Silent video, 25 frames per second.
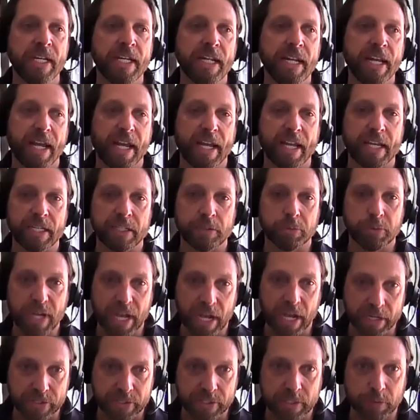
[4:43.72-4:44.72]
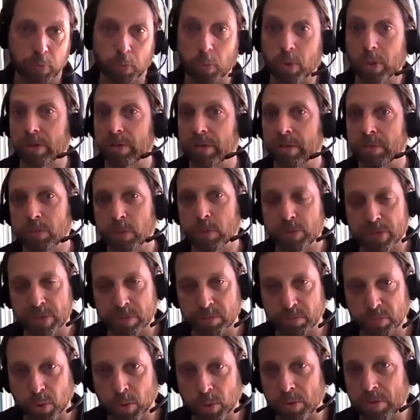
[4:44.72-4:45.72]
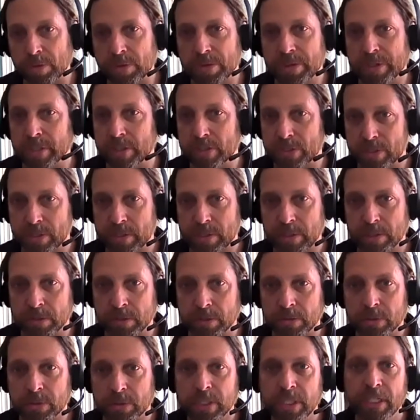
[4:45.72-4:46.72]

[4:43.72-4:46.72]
and we asked them, what are the most important things to you?